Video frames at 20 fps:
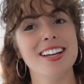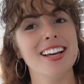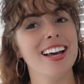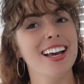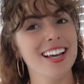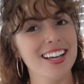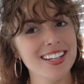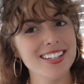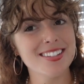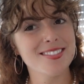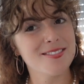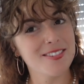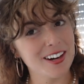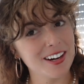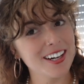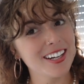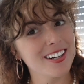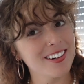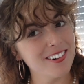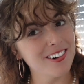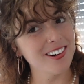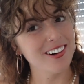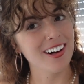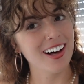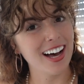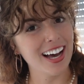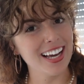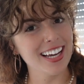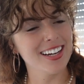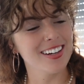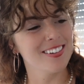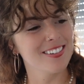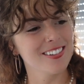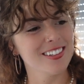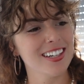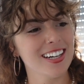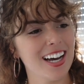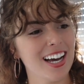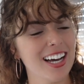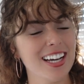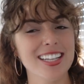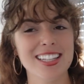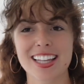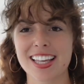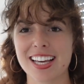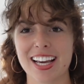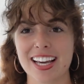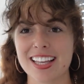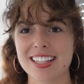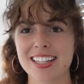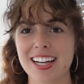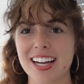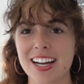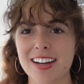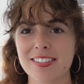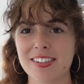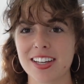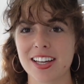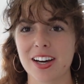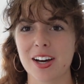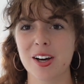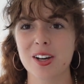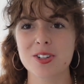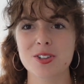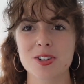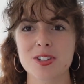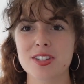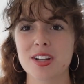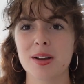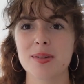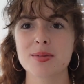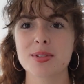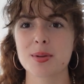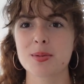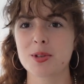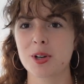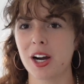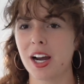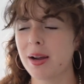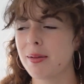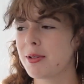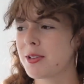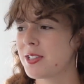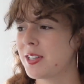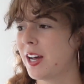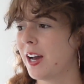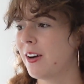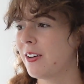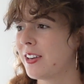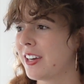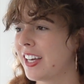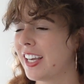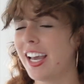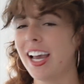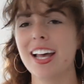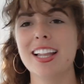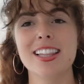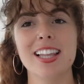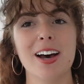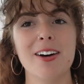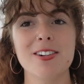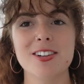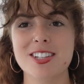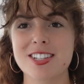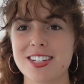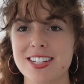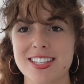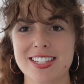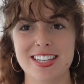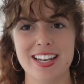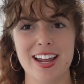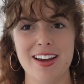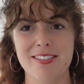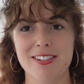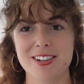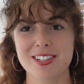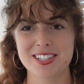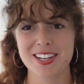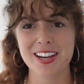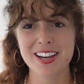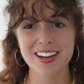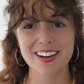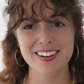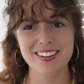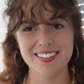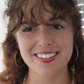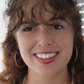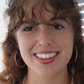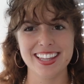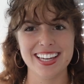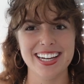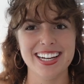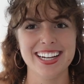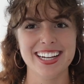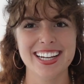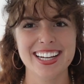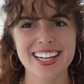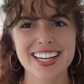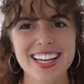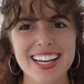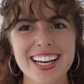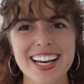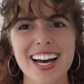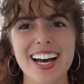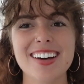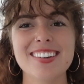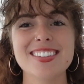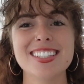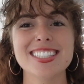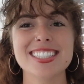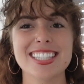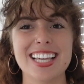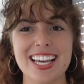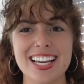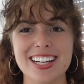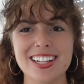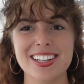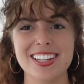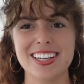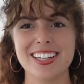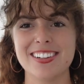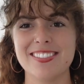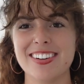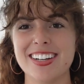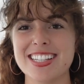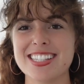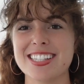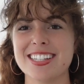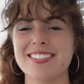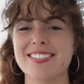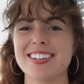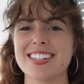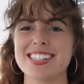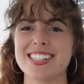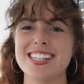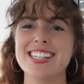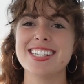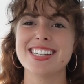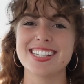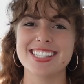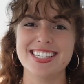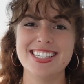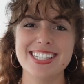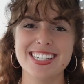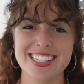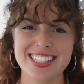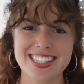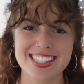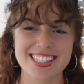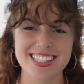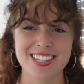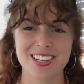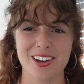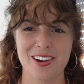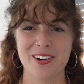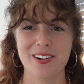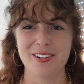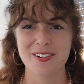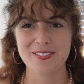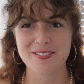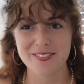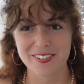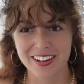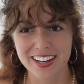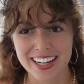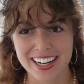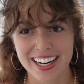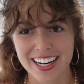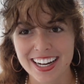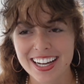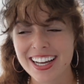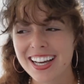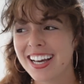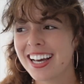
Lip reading: It's very cool. I think I have like 100-something subscribers now, and again, that was just never something. I'm just giggling to myself because it's just so funny.